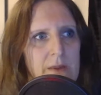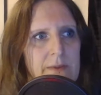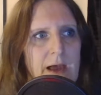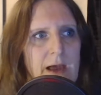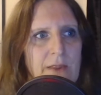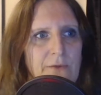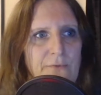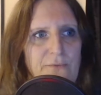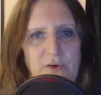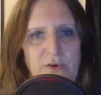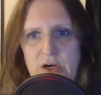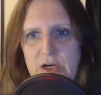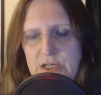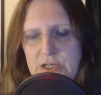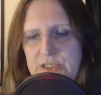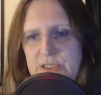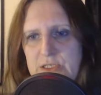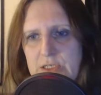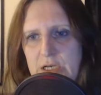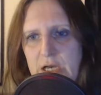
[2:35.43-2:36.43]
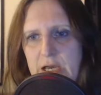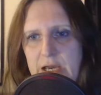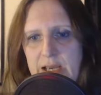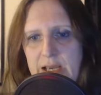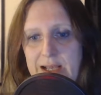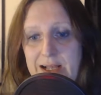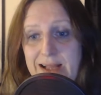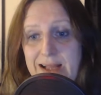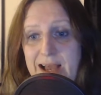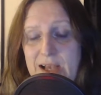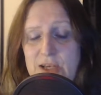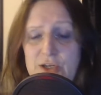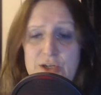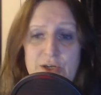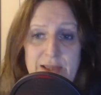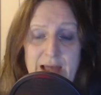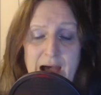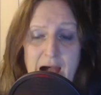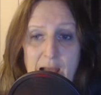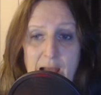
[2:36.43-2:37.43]
Now, the first
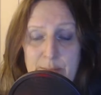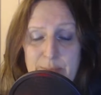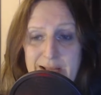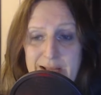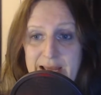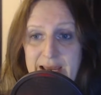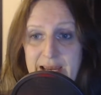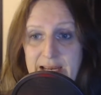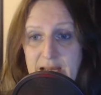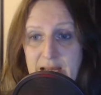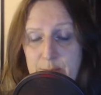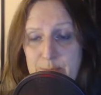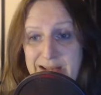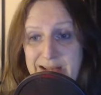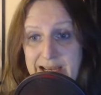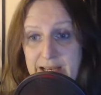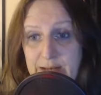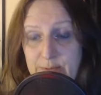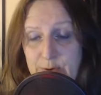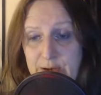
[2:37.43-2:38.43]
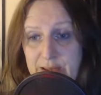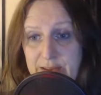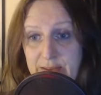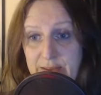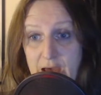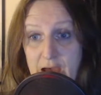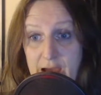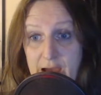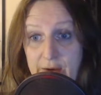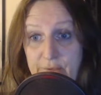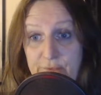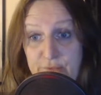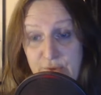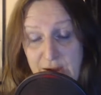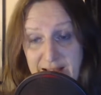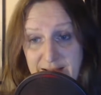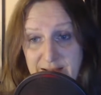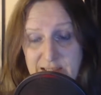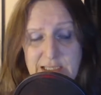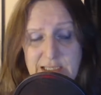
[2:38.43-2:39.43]
collection that I played with
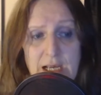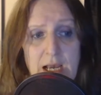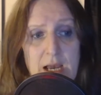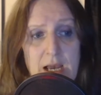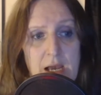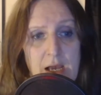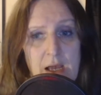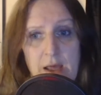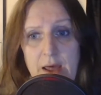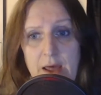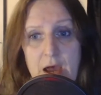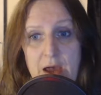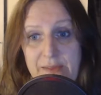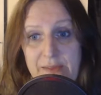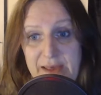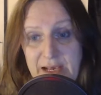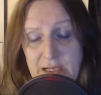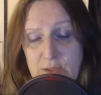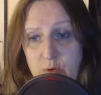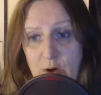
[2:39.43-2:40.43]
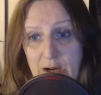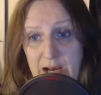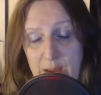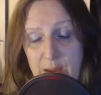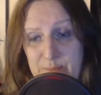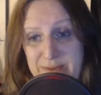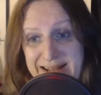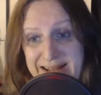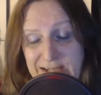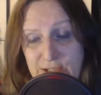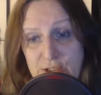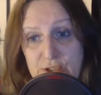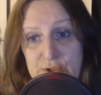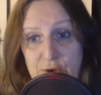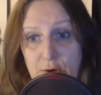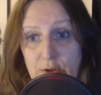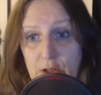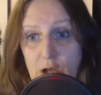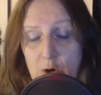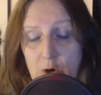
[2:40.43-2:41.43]
friends. This one I played
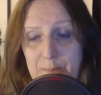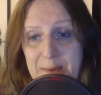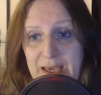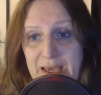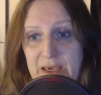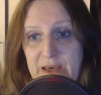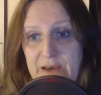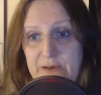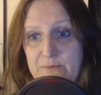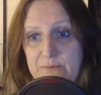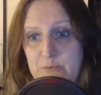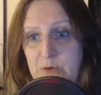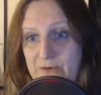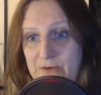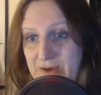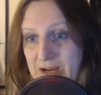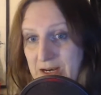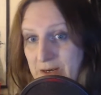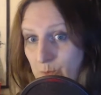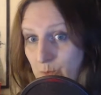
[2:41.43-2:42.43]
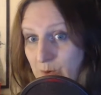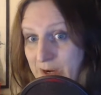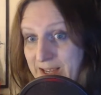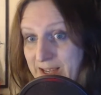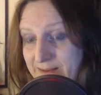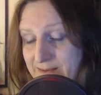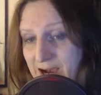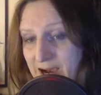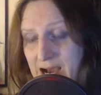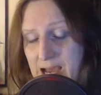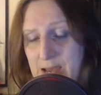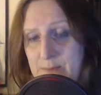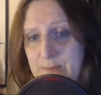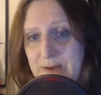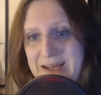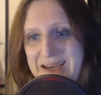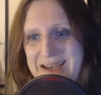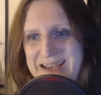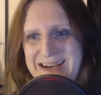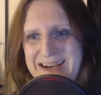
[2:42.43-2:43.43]
solo because we're in a weird time
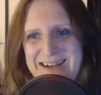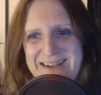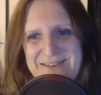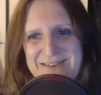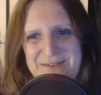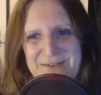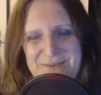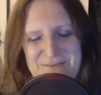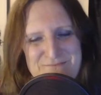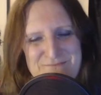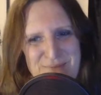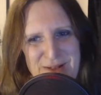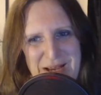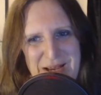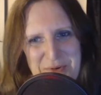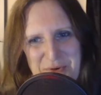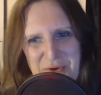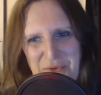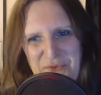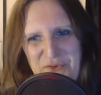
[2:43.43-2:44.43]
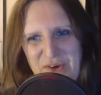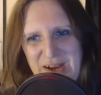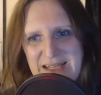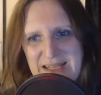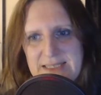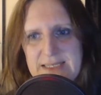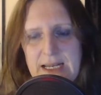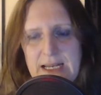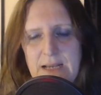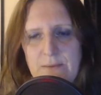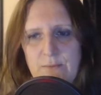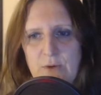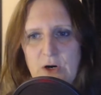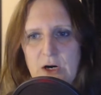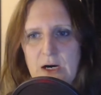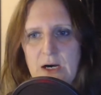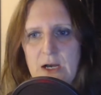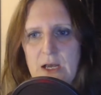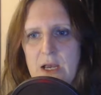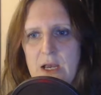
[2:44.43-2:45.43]
and I can't play with friends
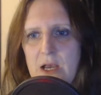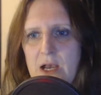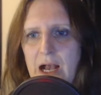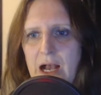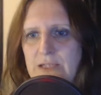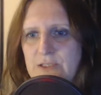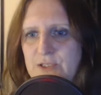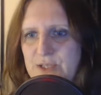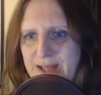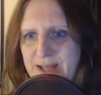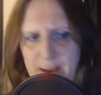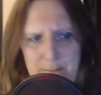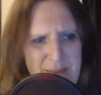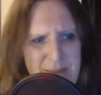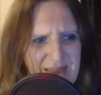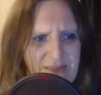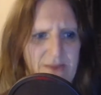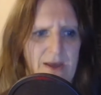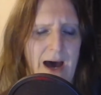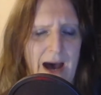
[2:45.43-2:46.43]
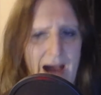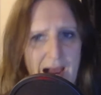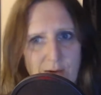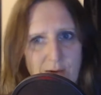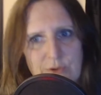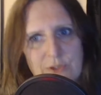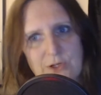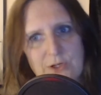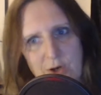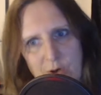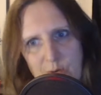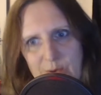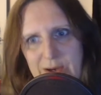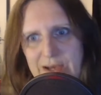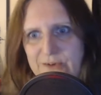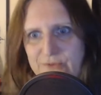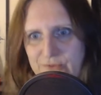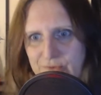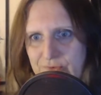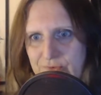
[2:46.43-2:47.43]
anymore. And so that meant that I was
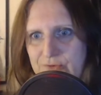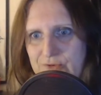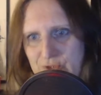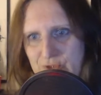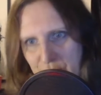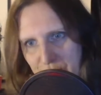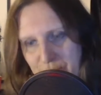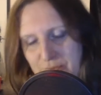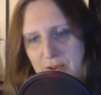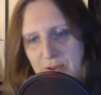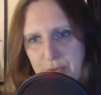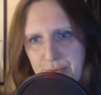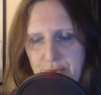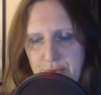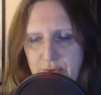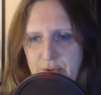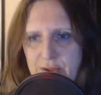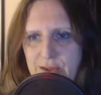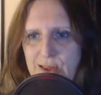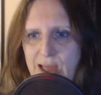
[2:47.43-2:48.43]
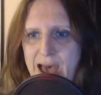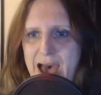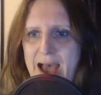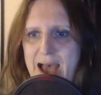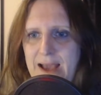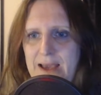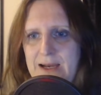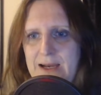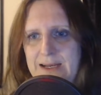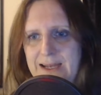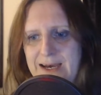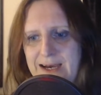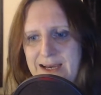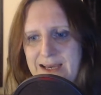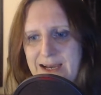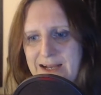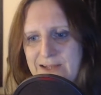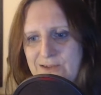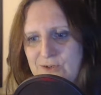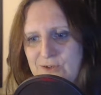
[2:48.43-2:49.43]
always shuffling through the deck, and I
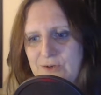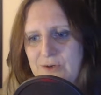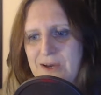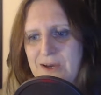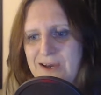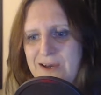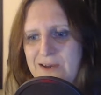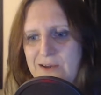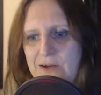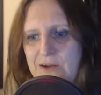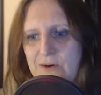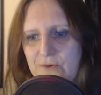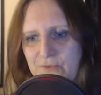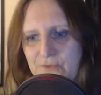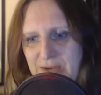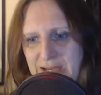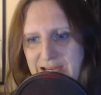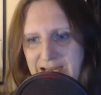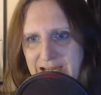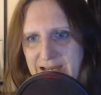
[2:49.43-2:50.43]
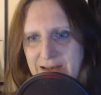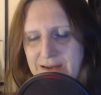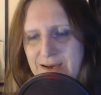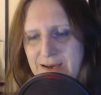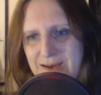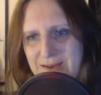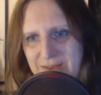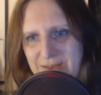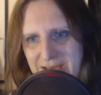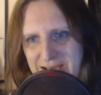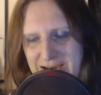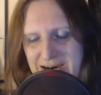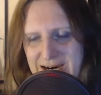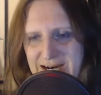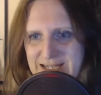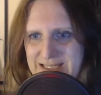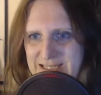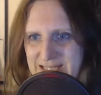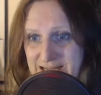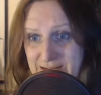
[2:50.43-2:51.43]
had to, read the
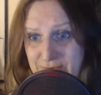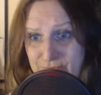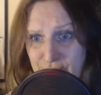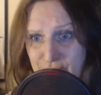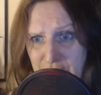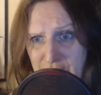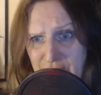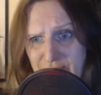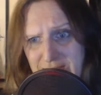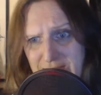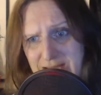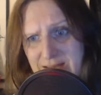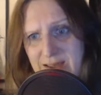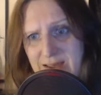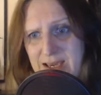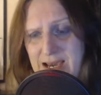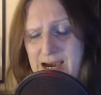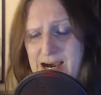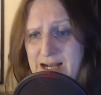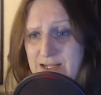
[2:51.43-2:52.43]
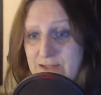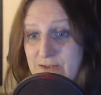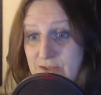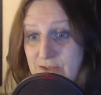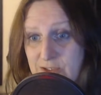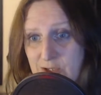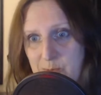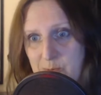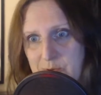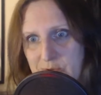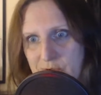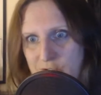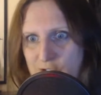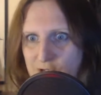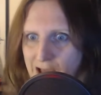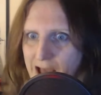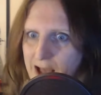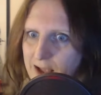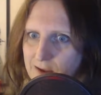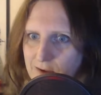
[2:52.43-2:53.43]
cards and then reread the cards and double
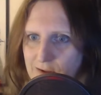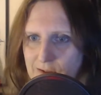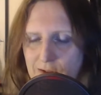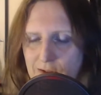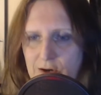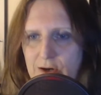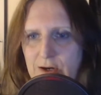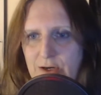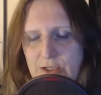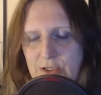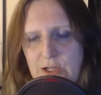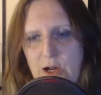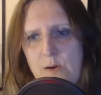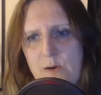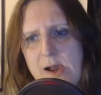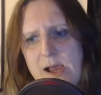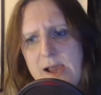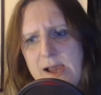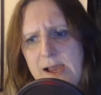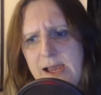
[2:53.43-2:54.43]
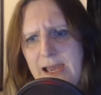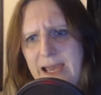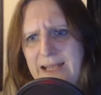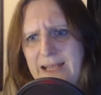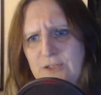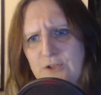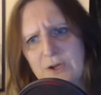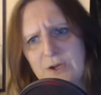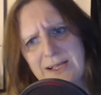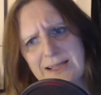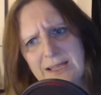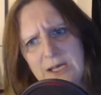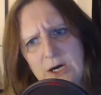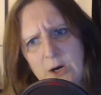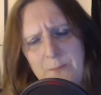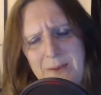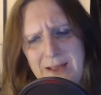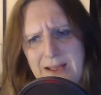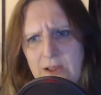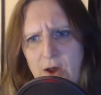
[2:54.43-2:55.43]
check and look. So it took a
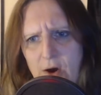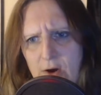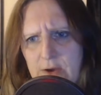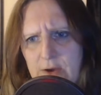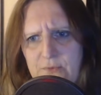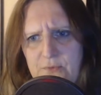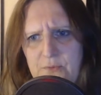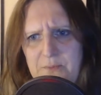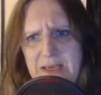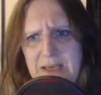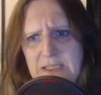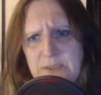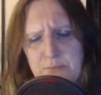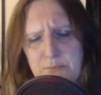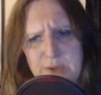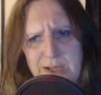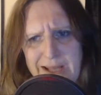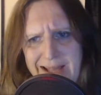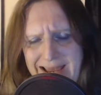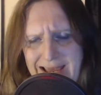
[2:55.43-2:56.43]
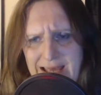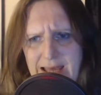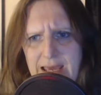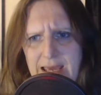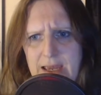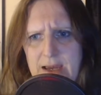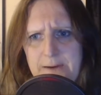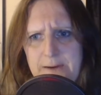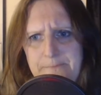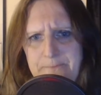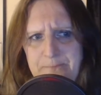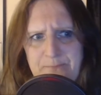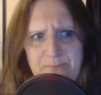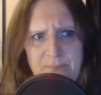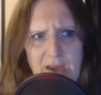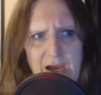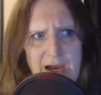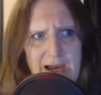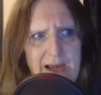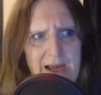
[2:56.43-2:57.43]
little bit longer for me to play
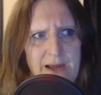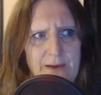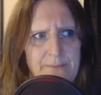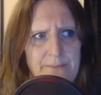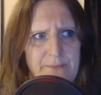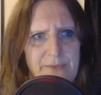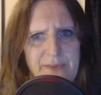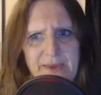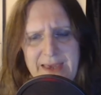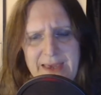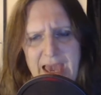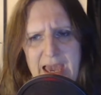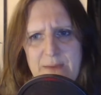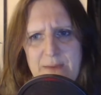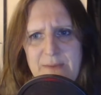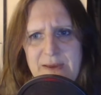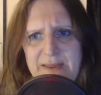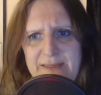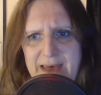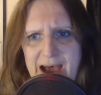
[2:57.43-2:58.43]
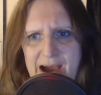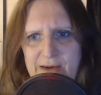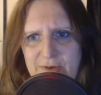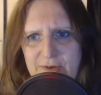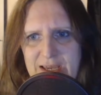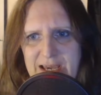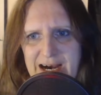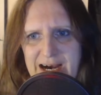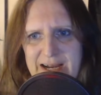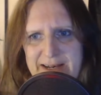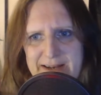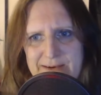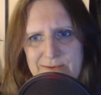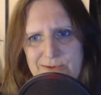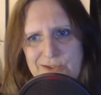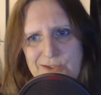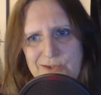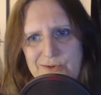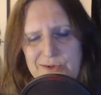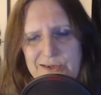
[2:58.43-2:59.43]
the game in that regard. I
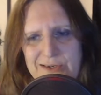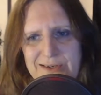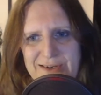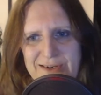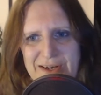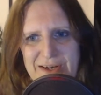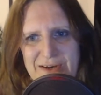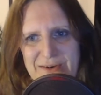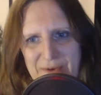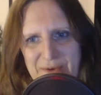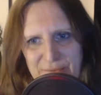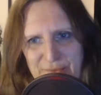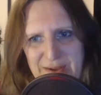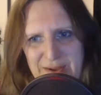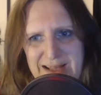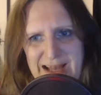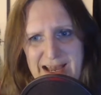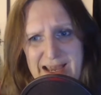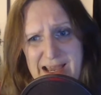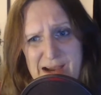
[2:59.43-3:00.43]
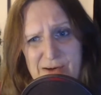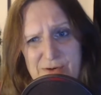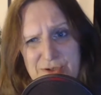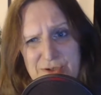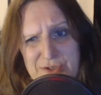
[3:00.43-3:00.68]
was doing, it felt like